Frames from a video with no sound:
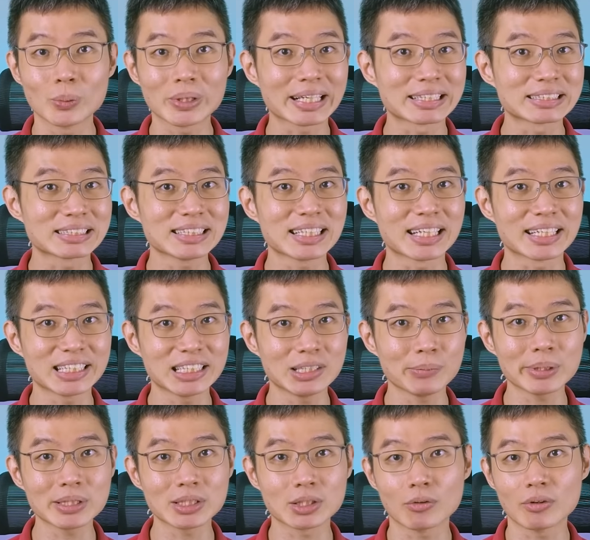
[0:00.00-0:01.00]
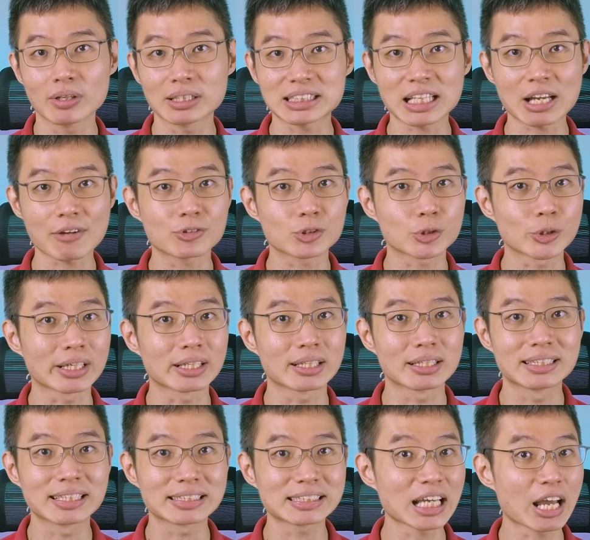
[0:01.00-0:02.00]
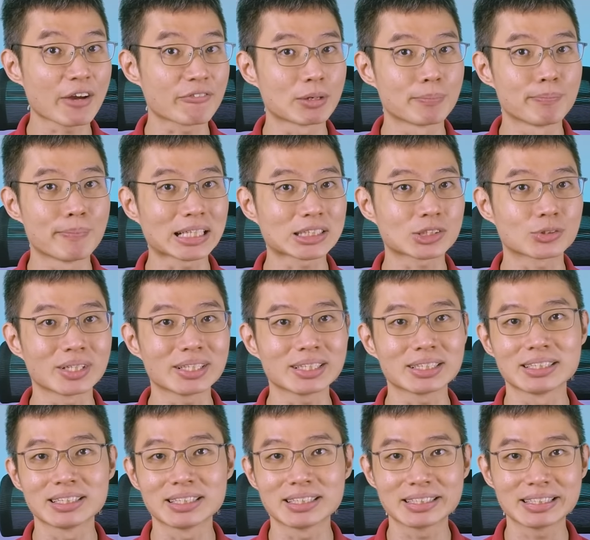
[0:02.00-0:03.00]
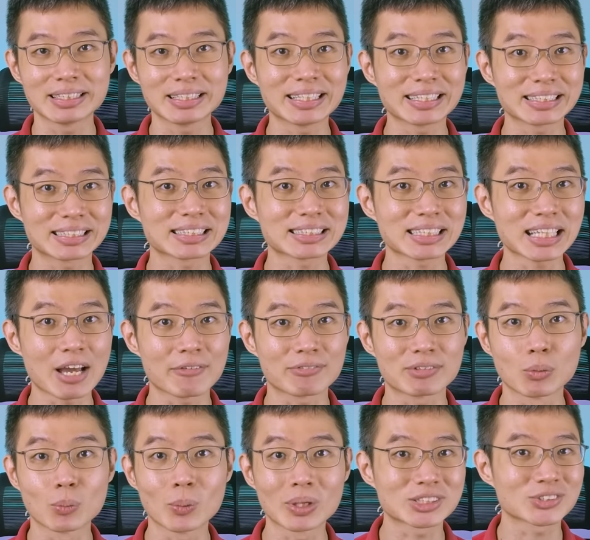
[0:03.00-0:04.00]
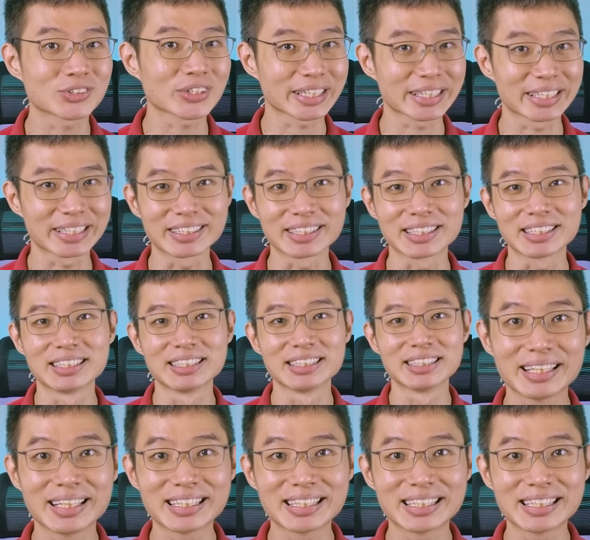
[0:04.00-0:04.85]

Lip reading: we can see that even though Syfe Trade doesn't have the best rate, it doesn't have the worst rate either.